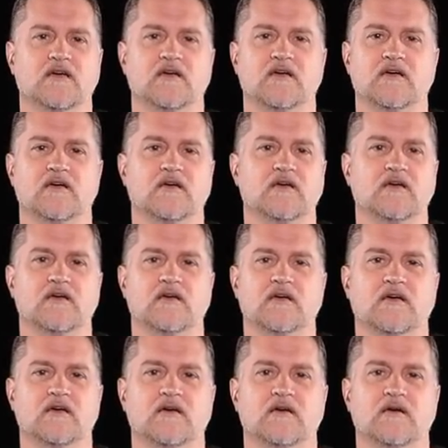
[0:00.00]

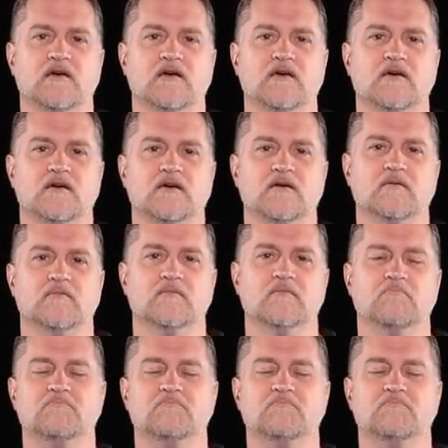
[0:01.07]
No one is speaking in this clip.